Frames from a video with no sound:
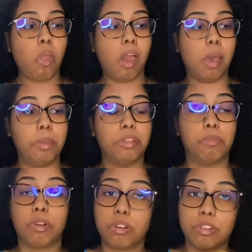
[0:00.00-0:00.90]
I mean, the
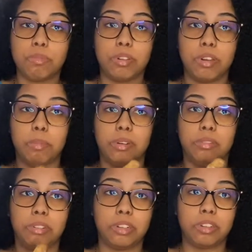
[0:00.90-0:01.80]
workers were there, but it
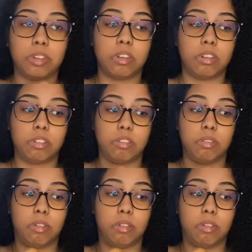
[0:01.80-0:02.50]
was just like us,